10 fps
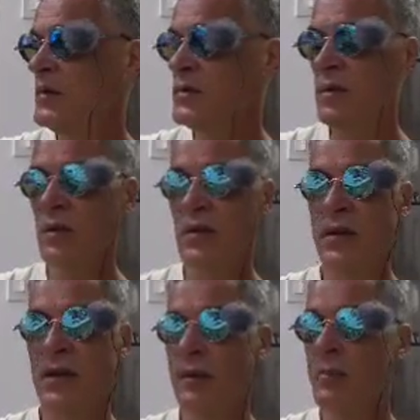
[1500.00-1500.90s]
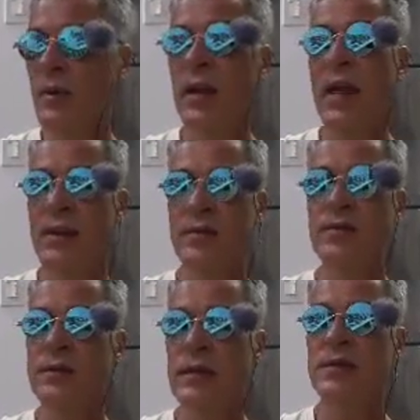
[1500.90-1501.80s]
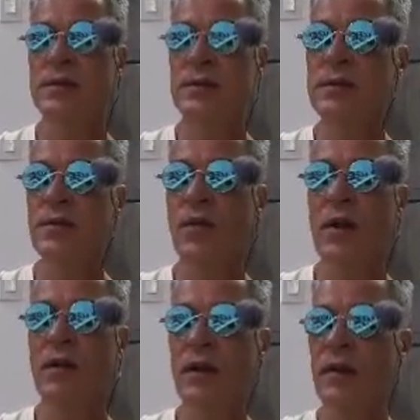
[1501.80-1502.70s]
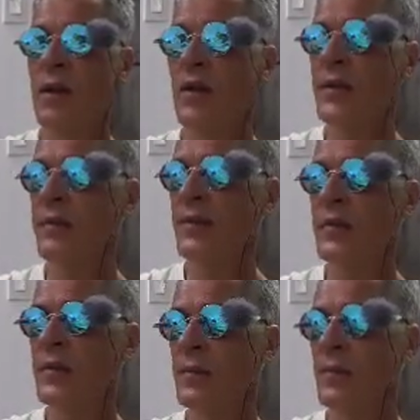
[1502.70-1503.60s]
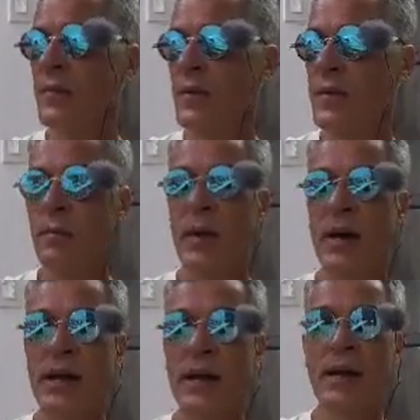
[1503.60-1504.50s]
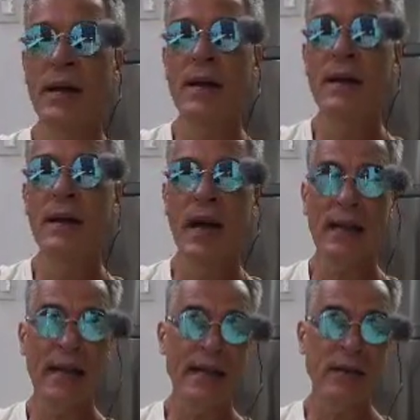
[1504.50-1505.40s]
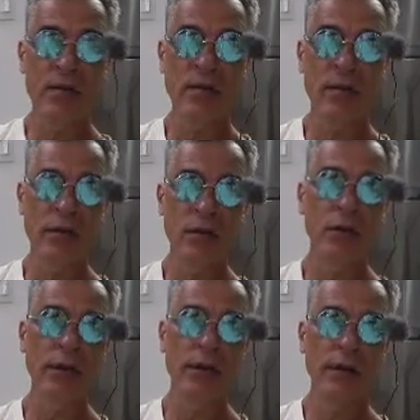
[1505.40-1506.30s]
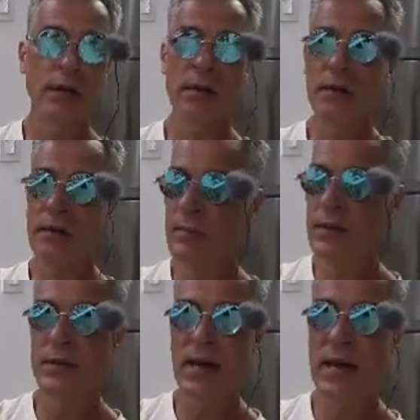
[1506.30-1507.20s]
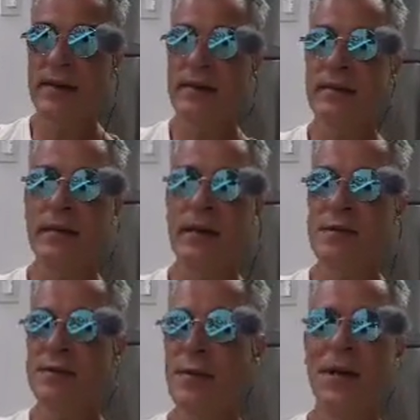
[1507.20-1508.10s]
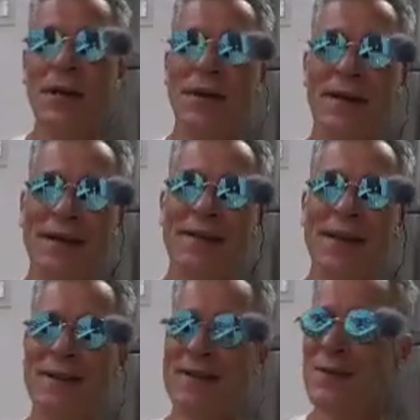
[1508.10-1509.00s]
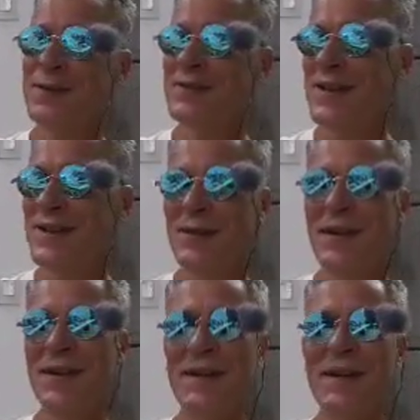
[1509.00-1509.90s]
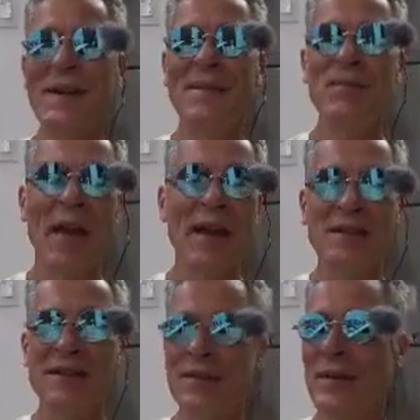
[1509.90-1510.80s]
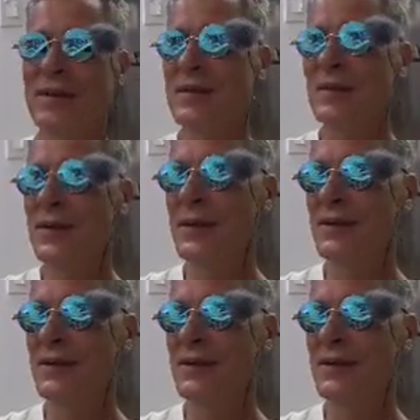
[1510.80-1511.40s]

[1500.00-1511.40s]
start looking it up online, you'll see it's very unhealthy for your body. I like to cook it good, but not as good not as good as they do here. I actually went to